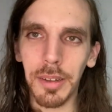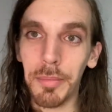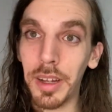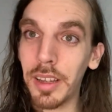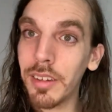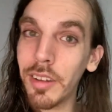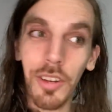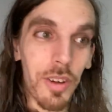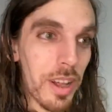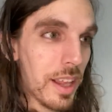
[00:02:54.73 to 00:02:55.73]
But
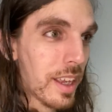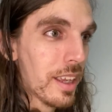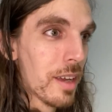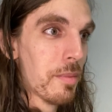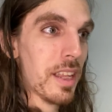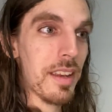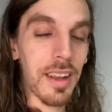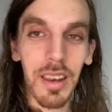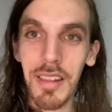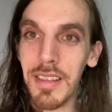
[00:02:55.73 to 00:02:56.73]
I like Emily
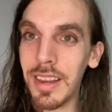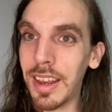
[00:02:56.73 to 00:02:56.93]
Dickinson,